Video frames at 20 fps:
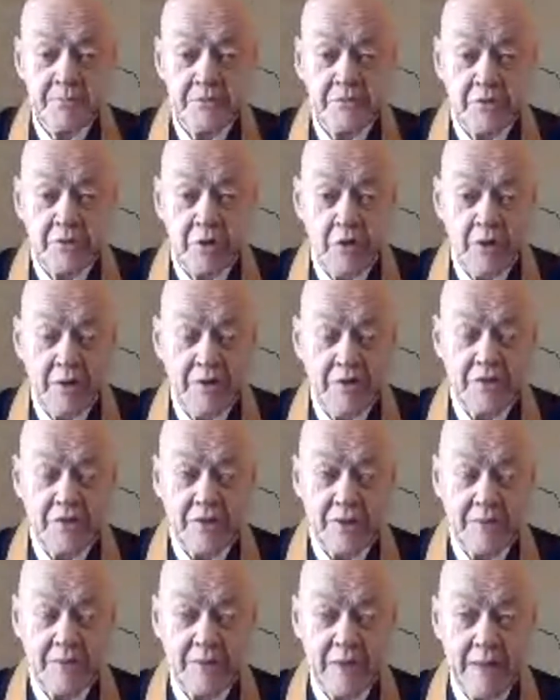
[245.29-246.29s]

So at the same